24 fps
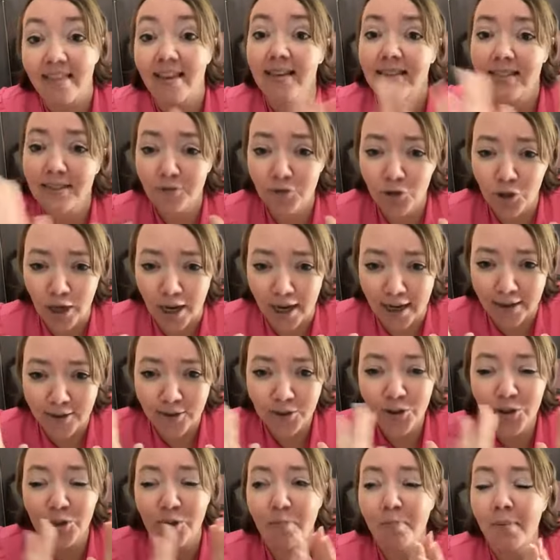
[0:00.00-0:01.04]
Things have
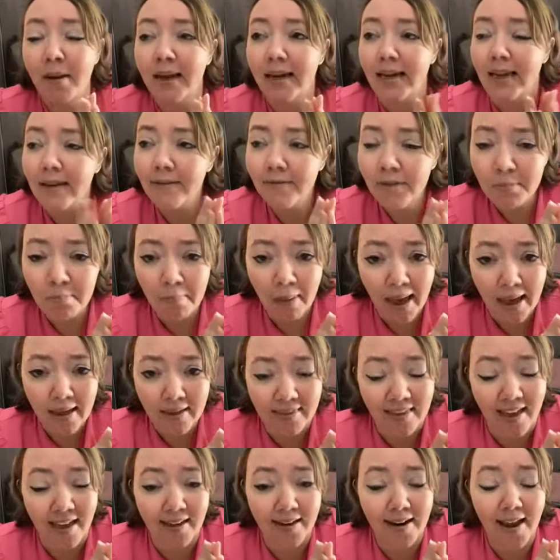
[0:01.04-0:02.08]
changed, but even
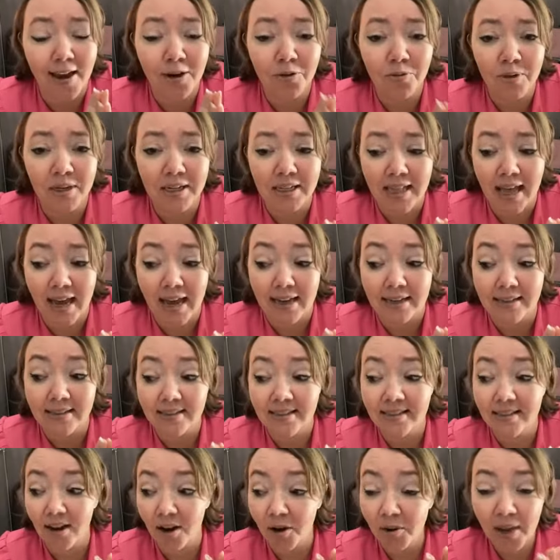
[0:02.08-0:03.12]
back then I
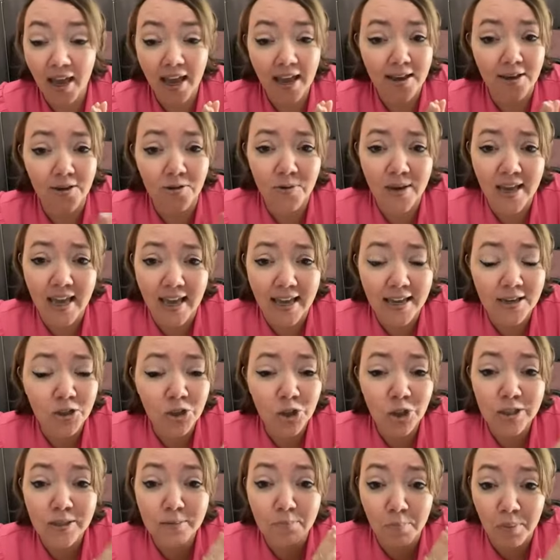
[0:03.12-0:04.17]
realized, okay, you can't
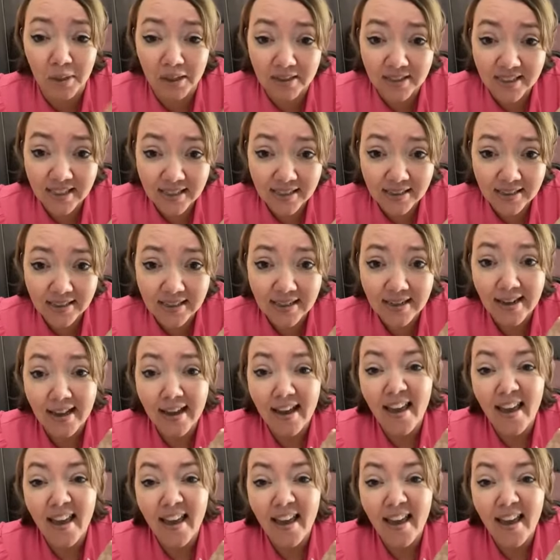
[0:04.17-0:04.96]
just build it